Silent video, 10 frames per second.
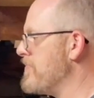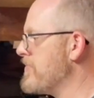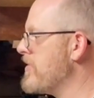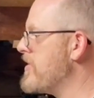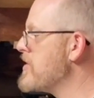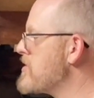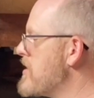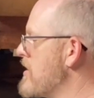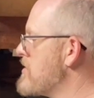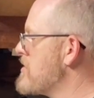this
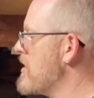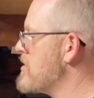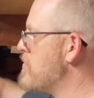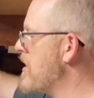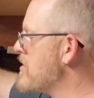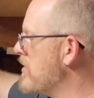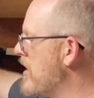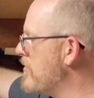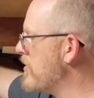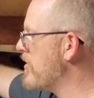takes a special
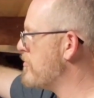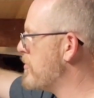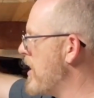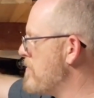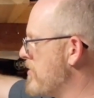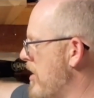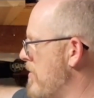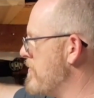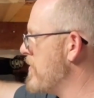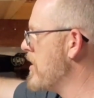level of prep,
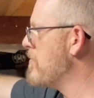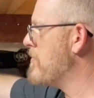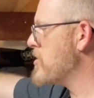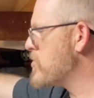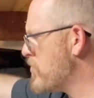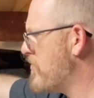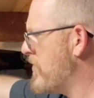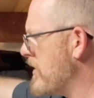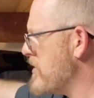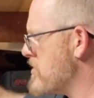but it's
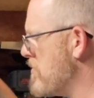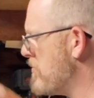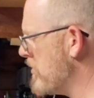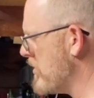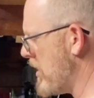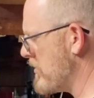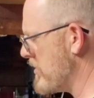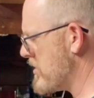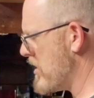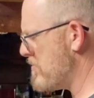fairly simple. I
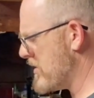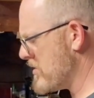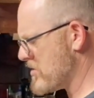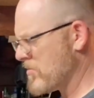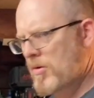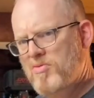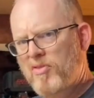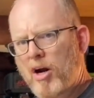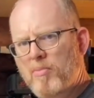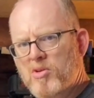looked it up because sometimes
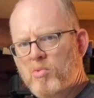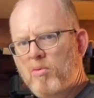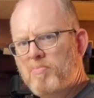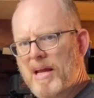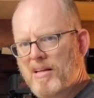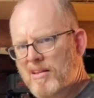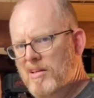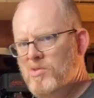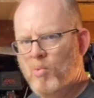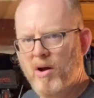farmers will paint
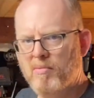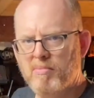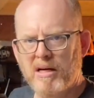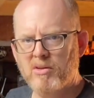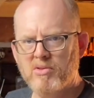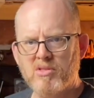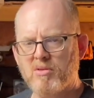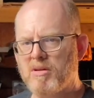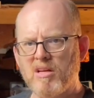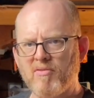these water barrels to
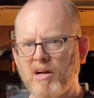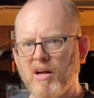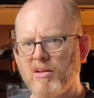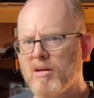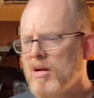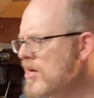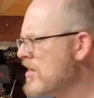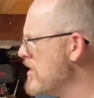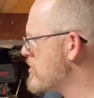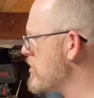be a different color.
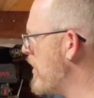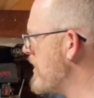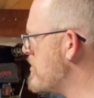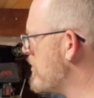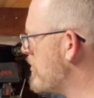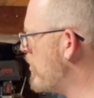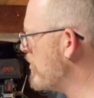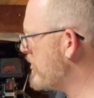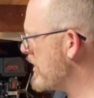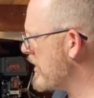So I took the whole
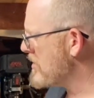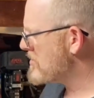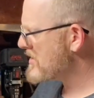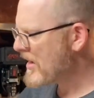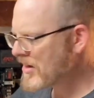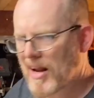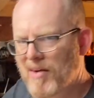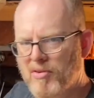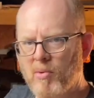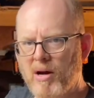thing and I sanded
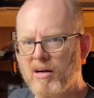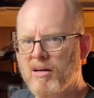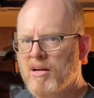everywhere,